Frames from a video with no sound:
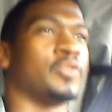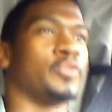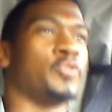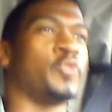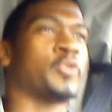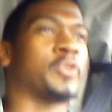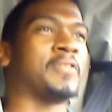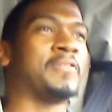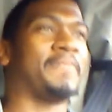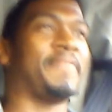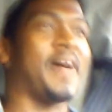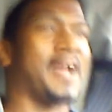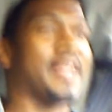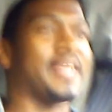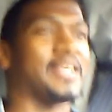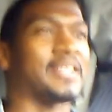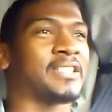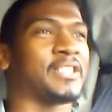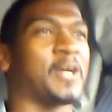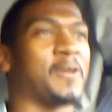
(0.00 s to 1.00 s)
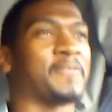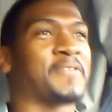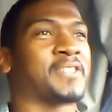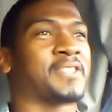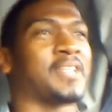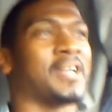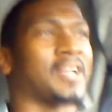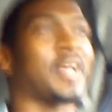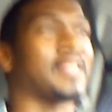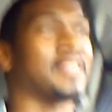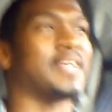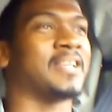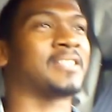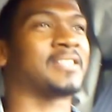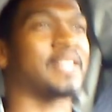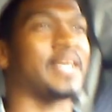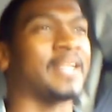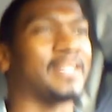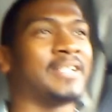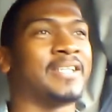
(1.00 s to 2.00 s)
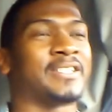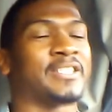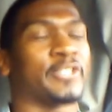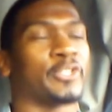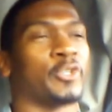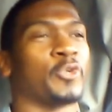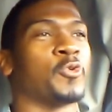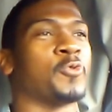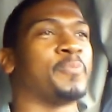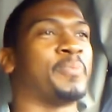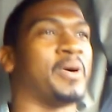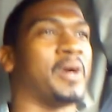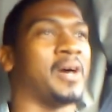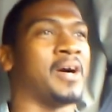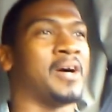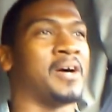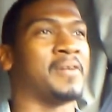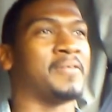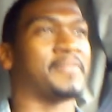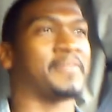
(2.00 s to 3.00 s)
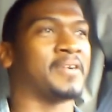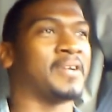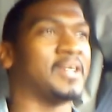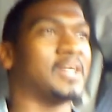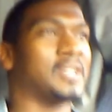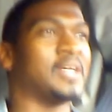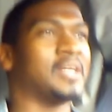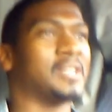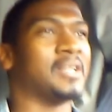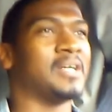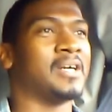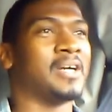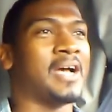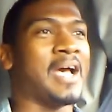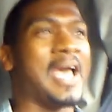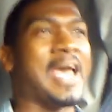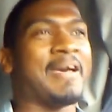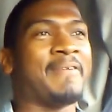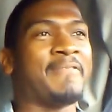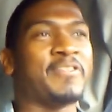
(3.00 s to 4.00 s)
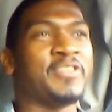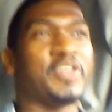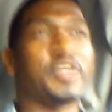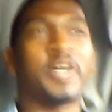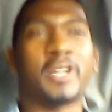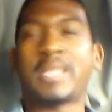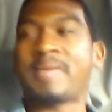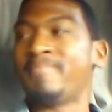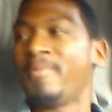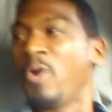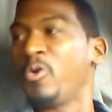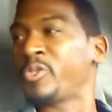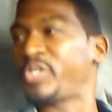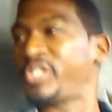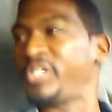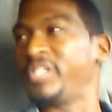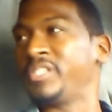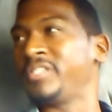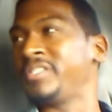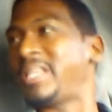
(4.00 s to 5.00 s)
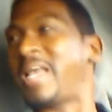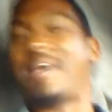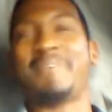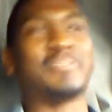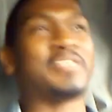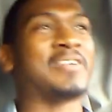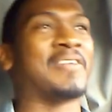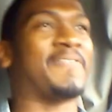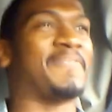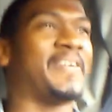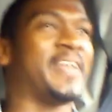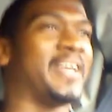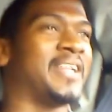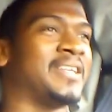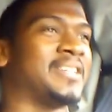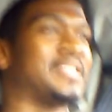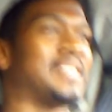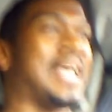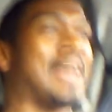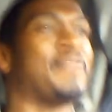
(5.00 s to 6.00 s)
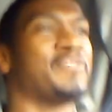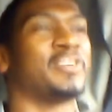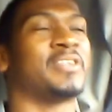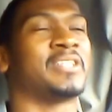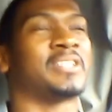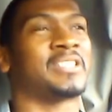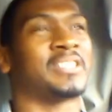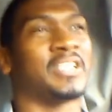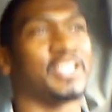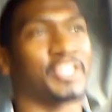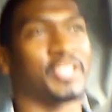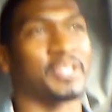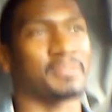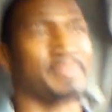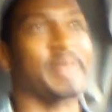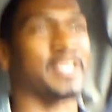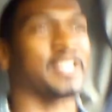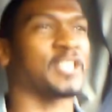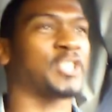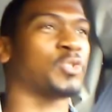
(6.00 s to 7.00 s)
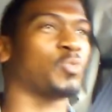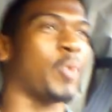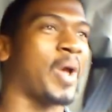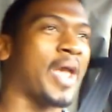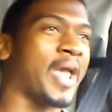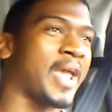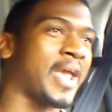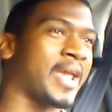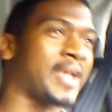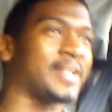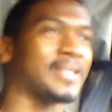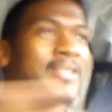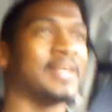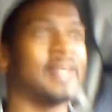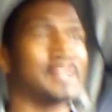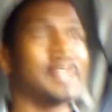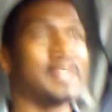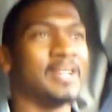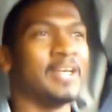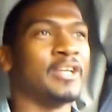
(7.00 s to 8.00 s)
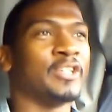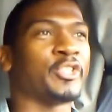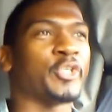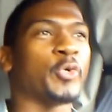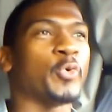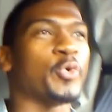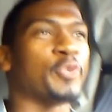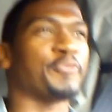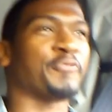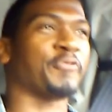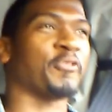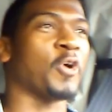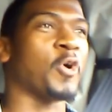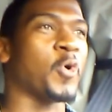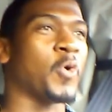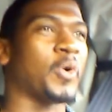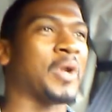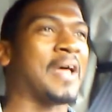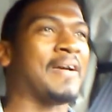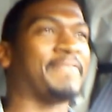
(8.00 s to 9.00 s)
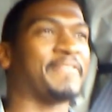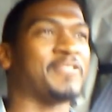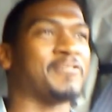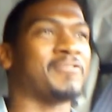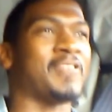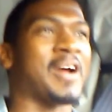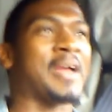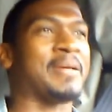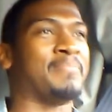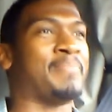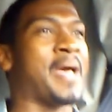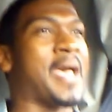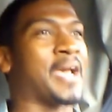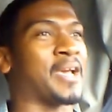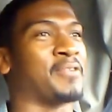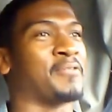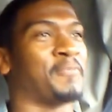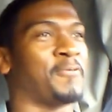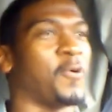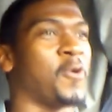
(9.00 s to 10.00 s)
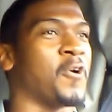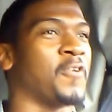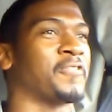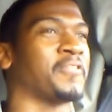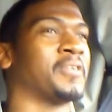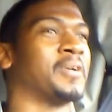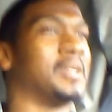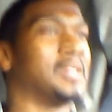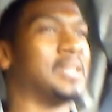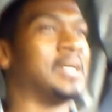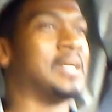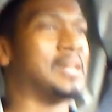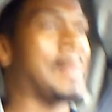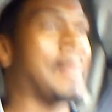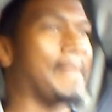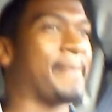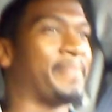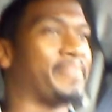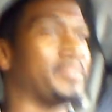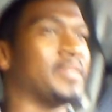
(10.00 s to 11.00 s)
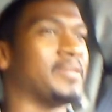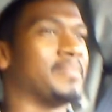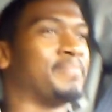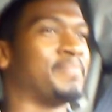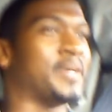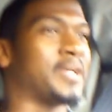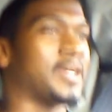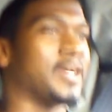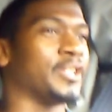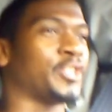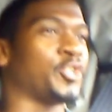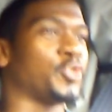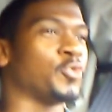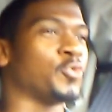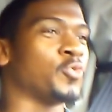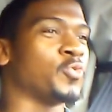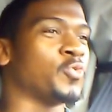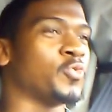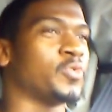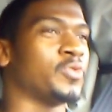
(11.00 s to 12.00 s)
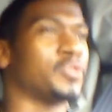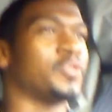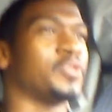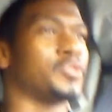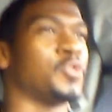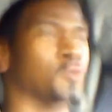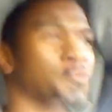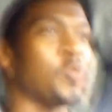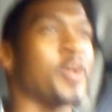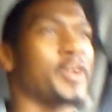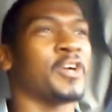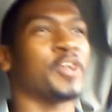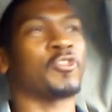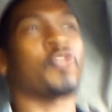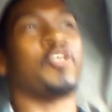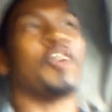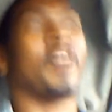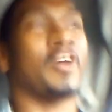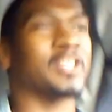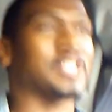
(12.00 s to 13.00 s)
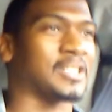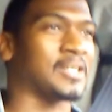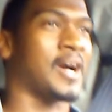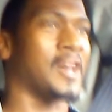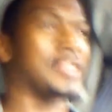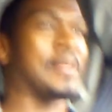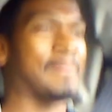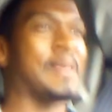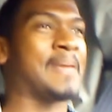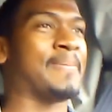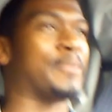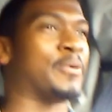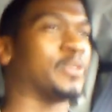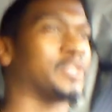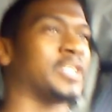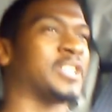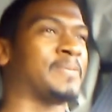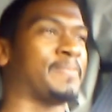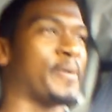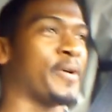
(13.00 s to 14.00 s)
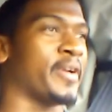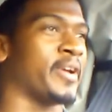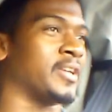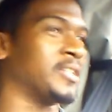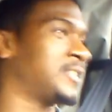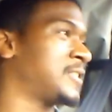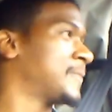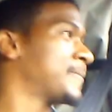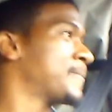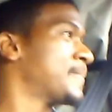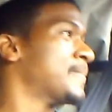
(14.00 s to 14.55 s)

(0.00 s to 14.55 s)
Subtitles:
you can find yourself stuck in this endless loop of having your emotions, having your feelings, having your decision being swayed to and fro, left and right, back and forth, because you run it across other people's experience.